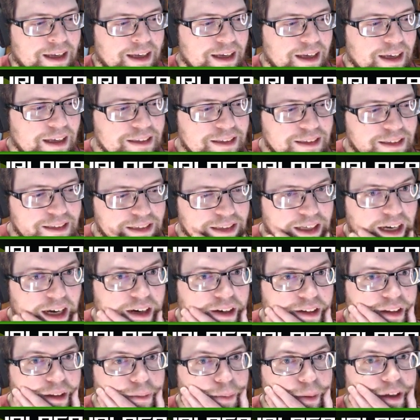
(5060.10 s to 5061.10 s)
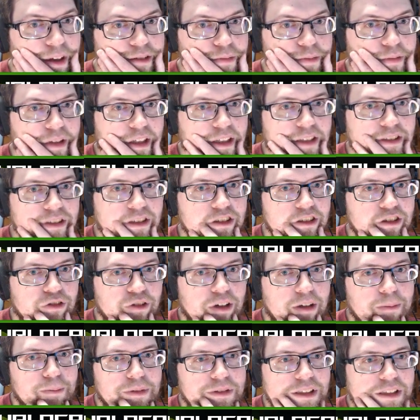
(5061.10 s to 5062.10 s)
It's entirely possible that such
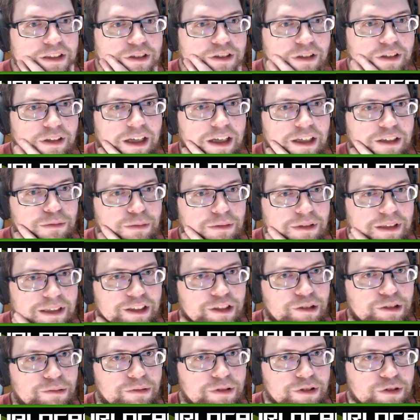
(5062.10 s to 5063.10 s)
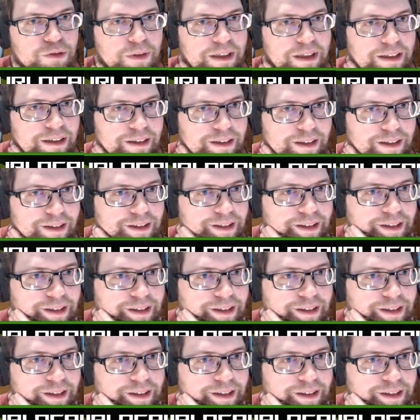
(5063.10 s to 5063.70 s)
great potential lies within you as well.